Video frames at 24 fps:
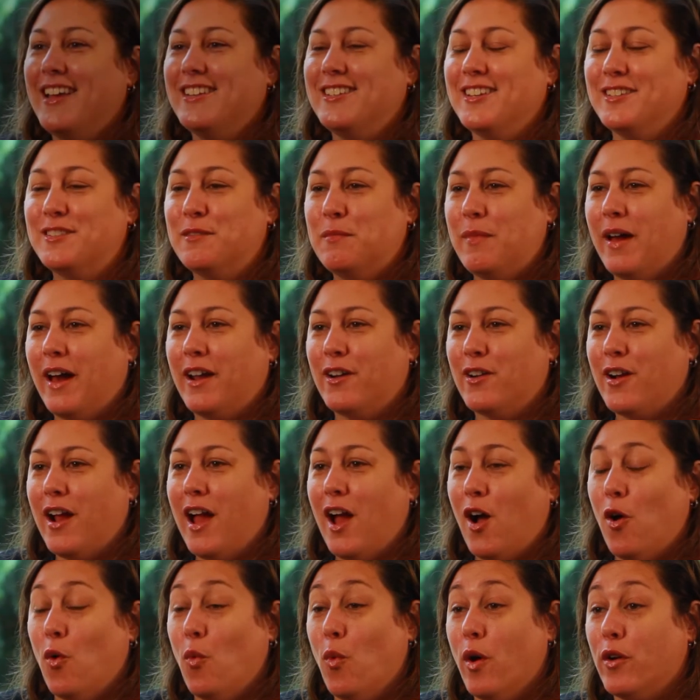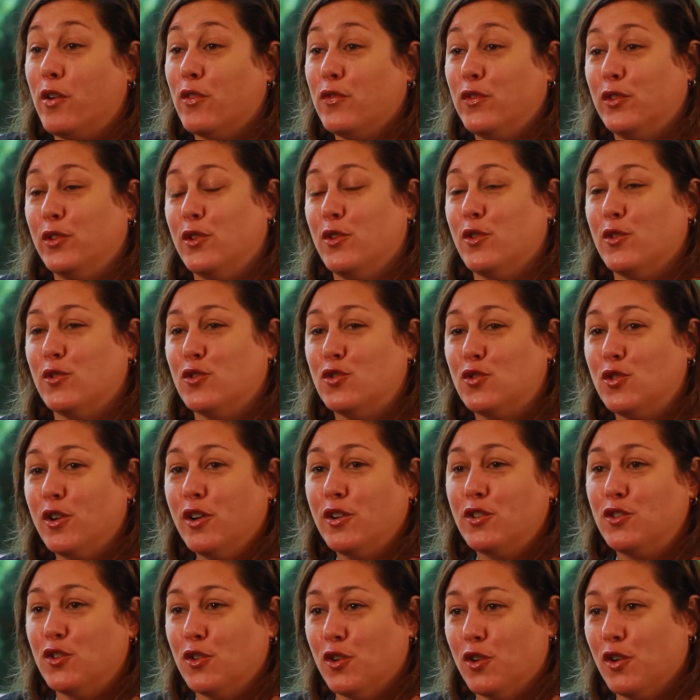It doesn't matter how wonderful your
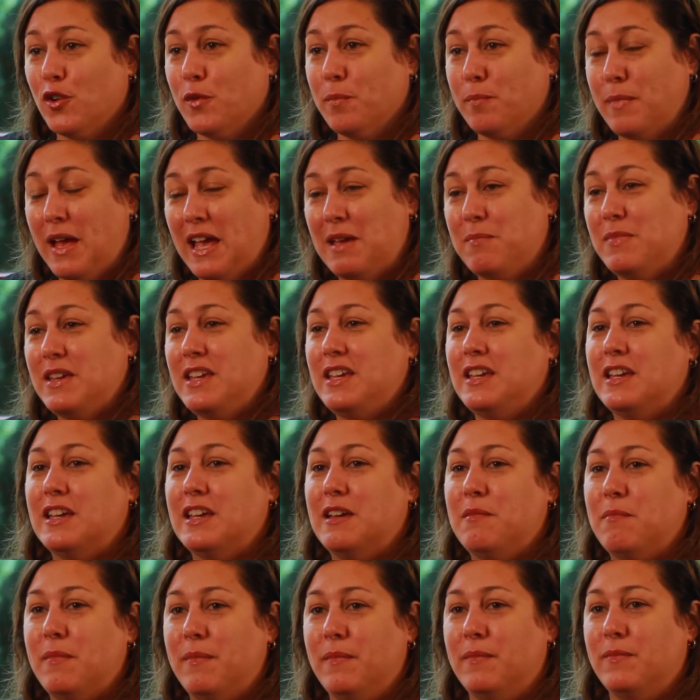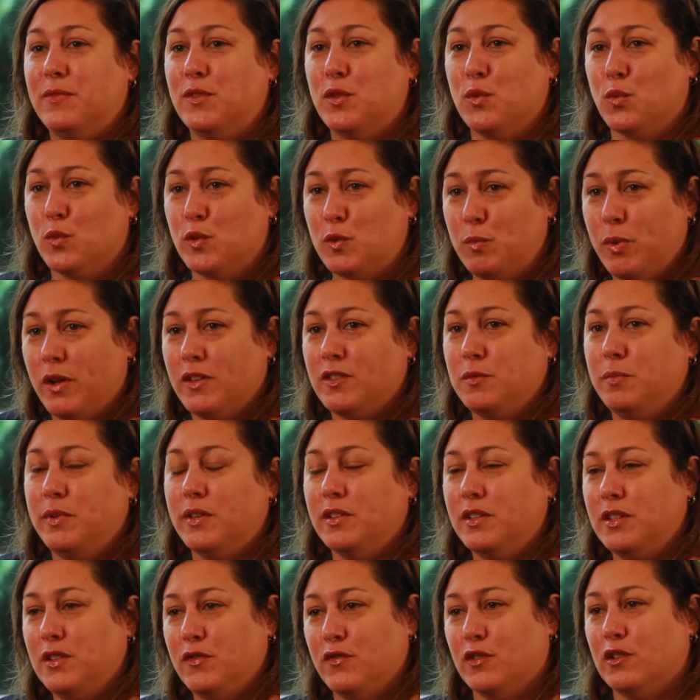instructor may be, the
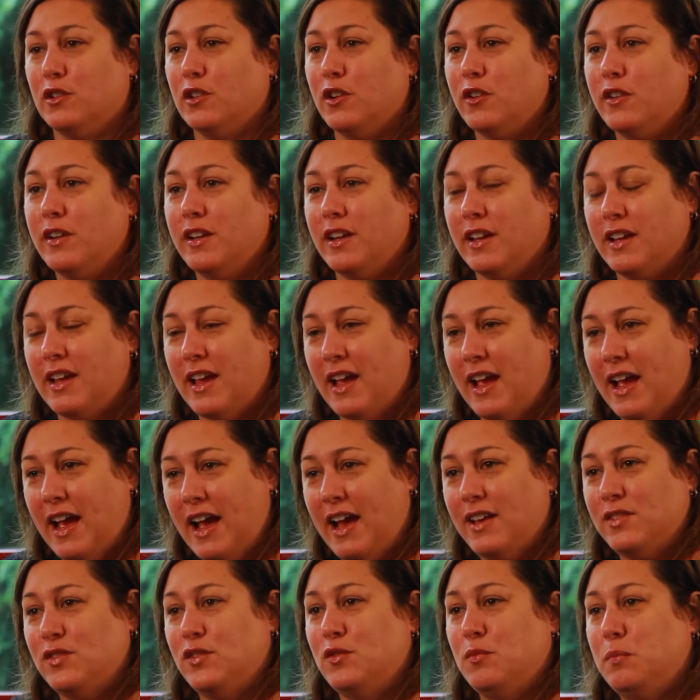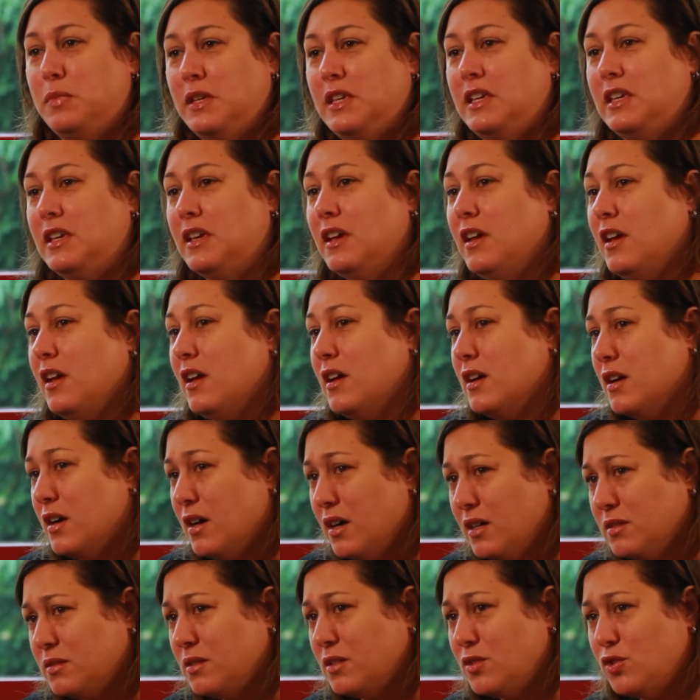responsibility for learning has to be
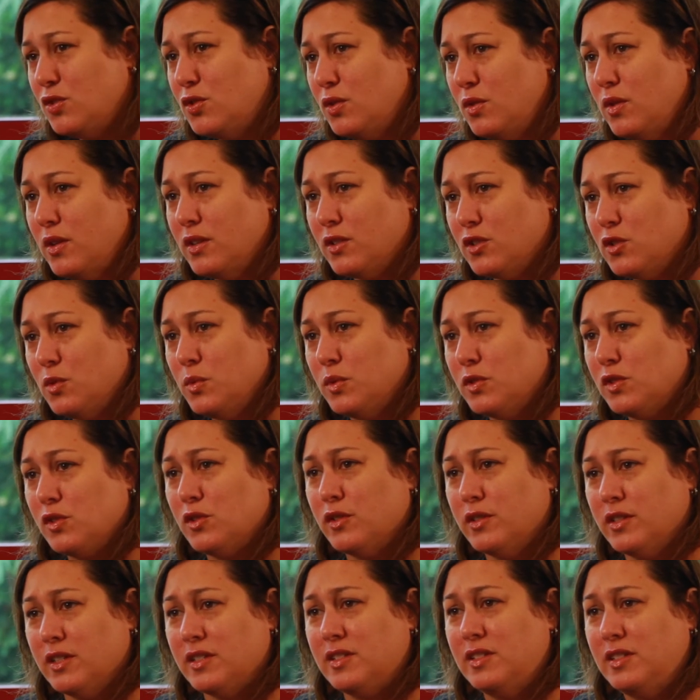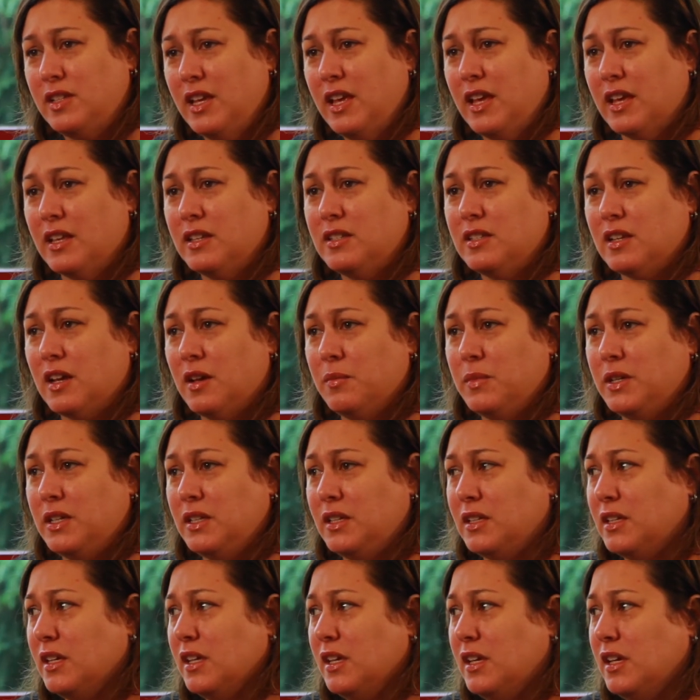on the student to a certain extent. I
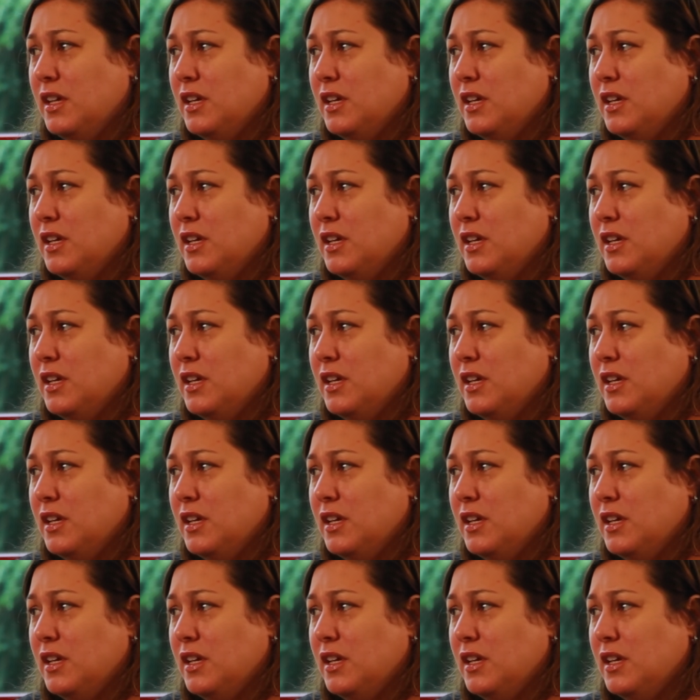mean,